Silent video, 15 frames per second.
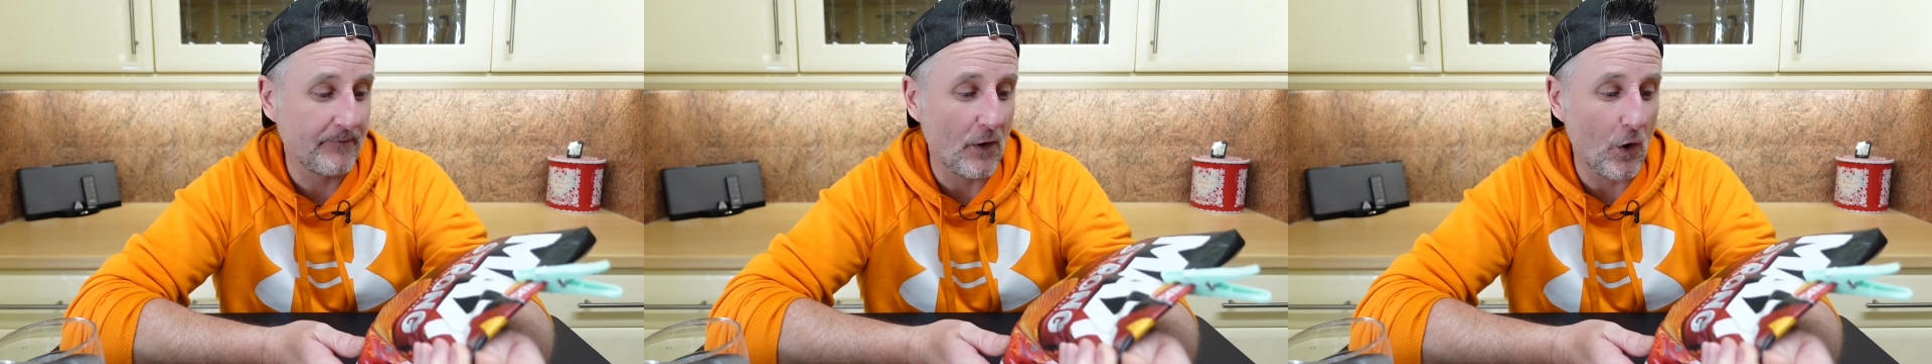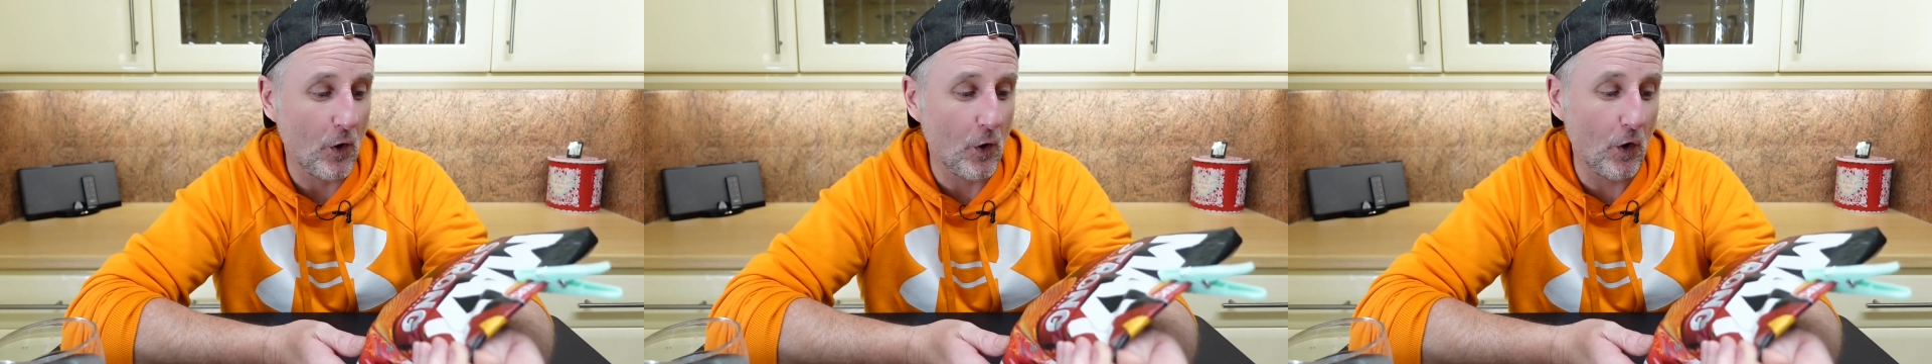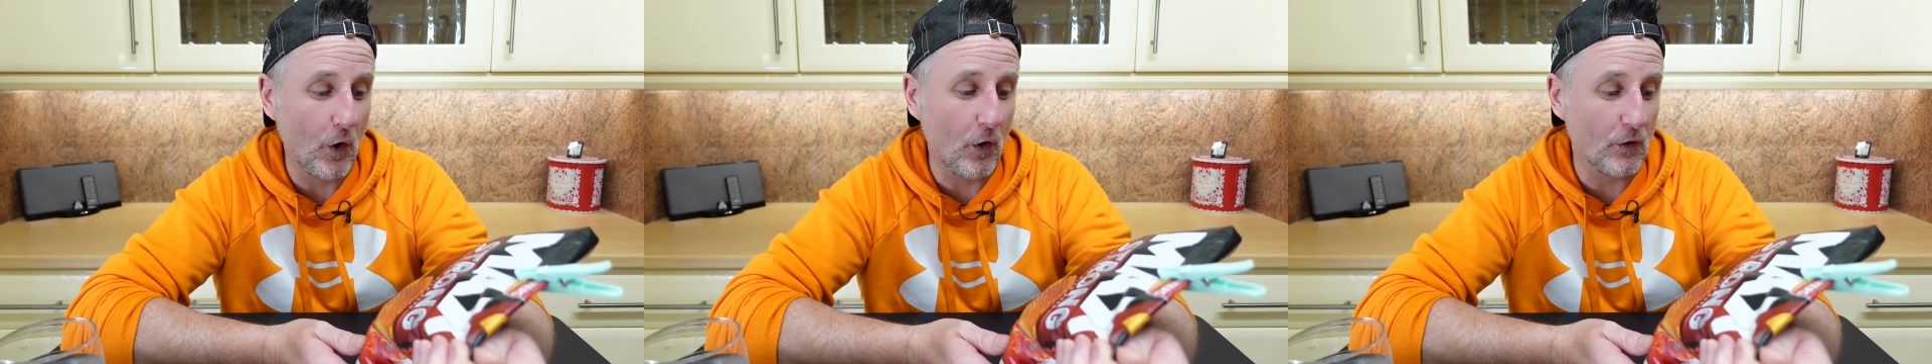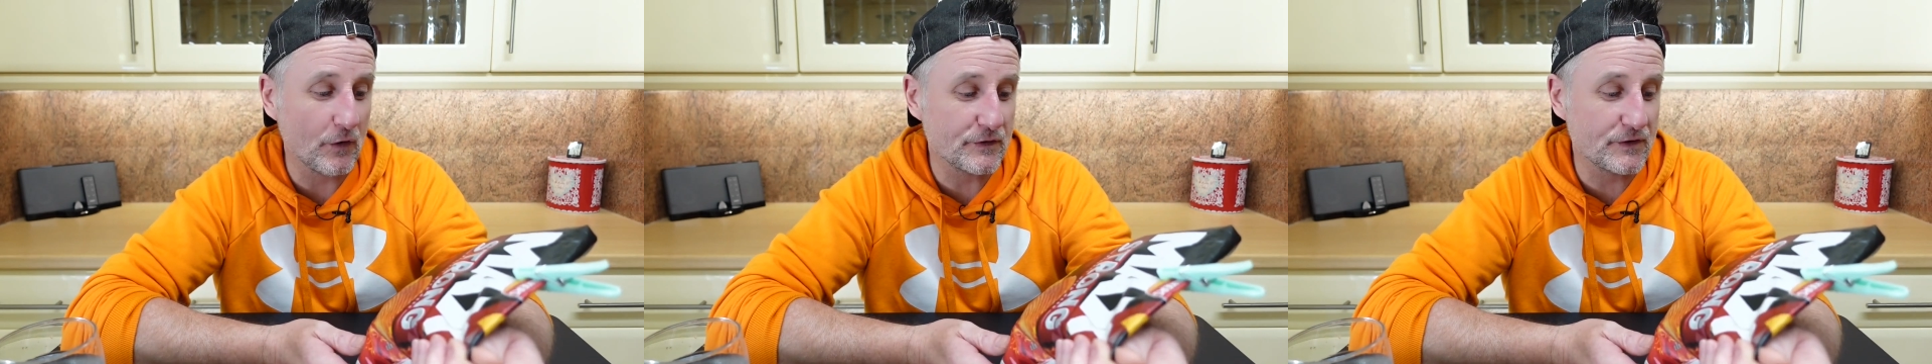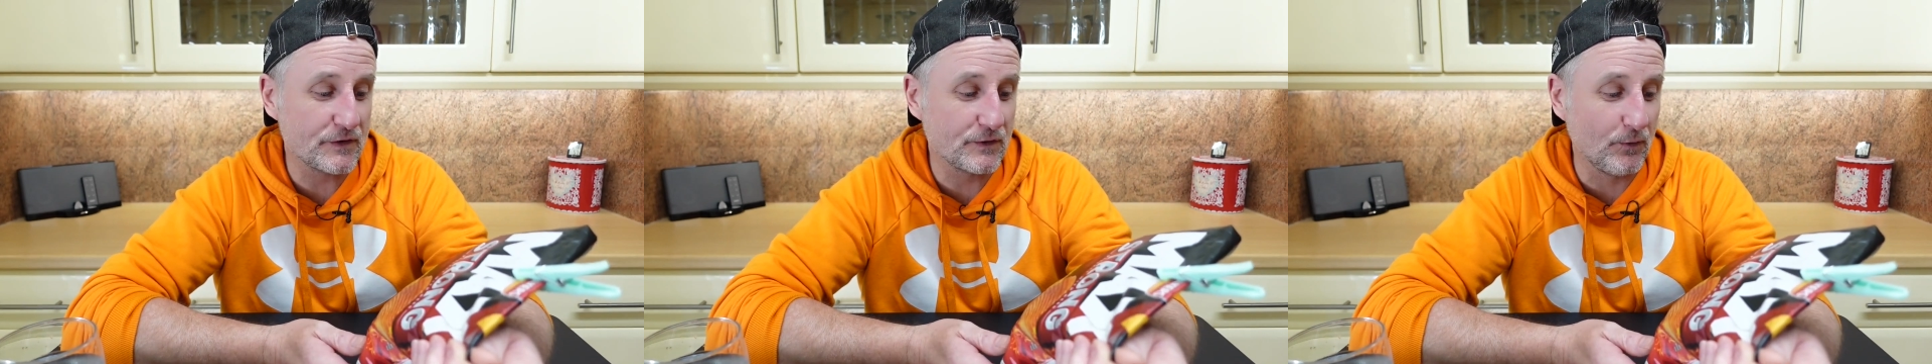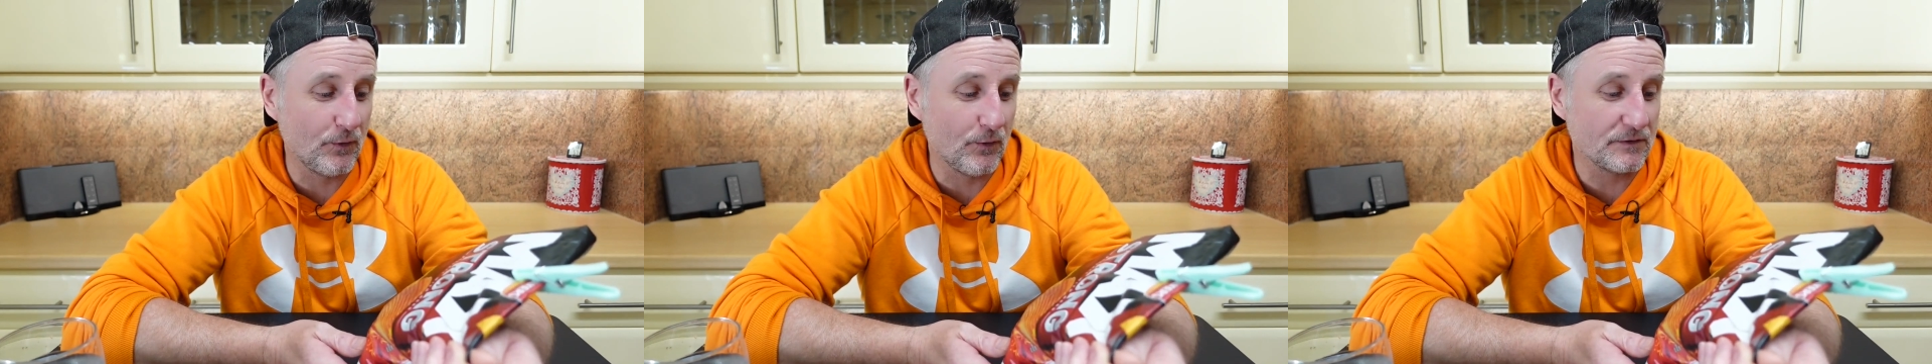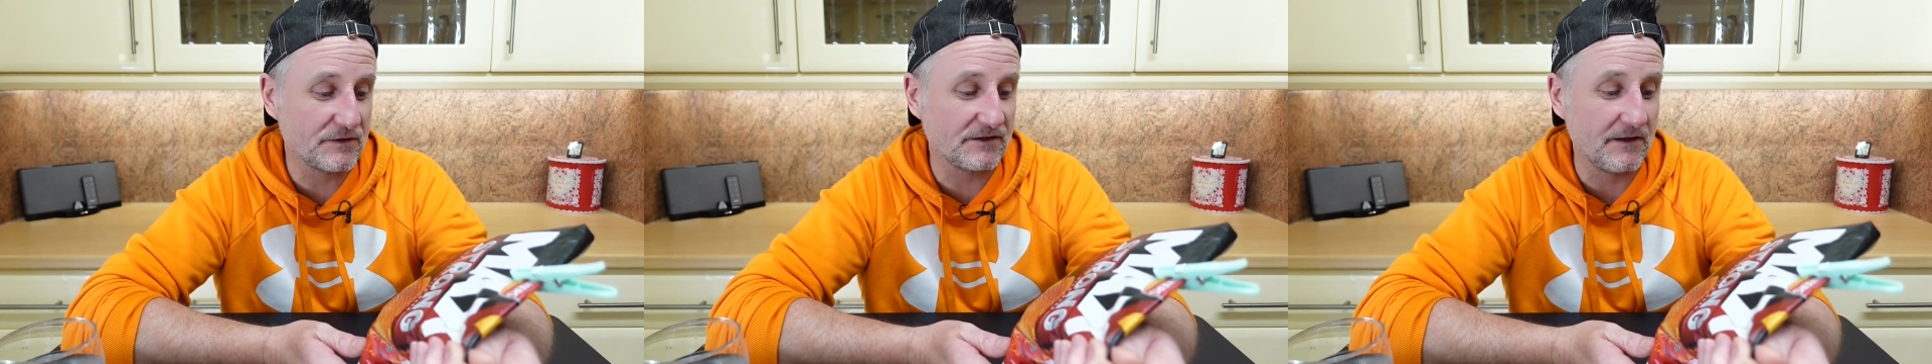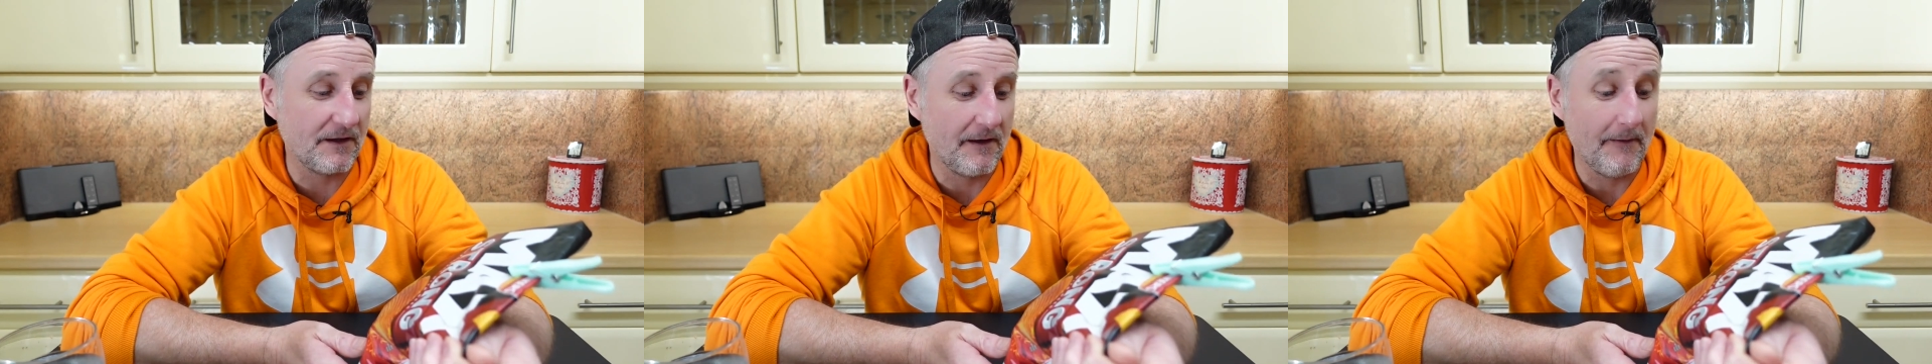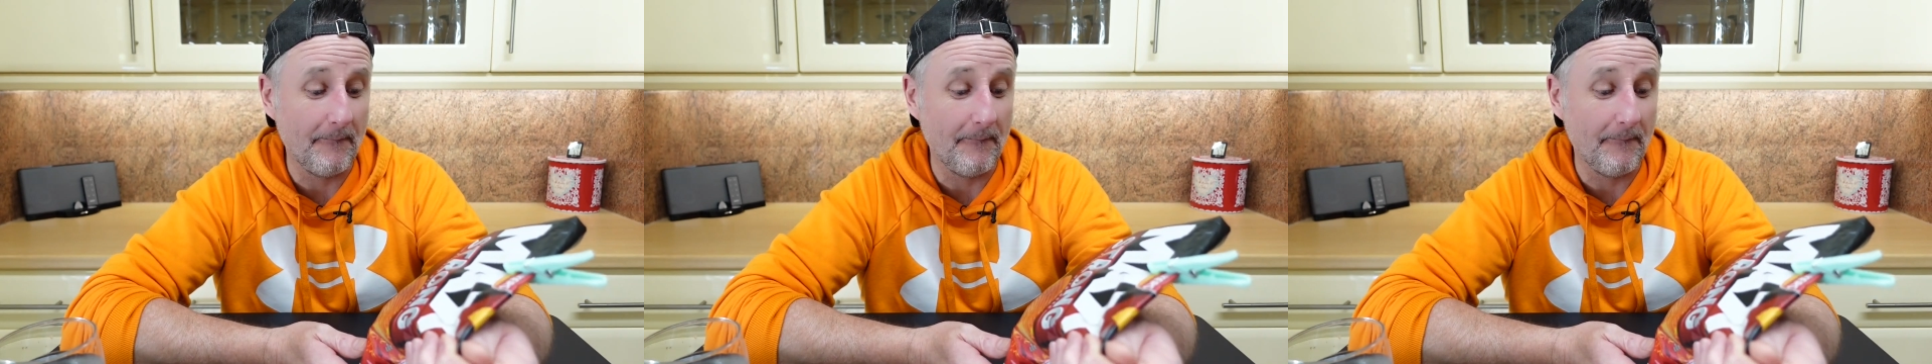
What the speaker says: Hot Sauce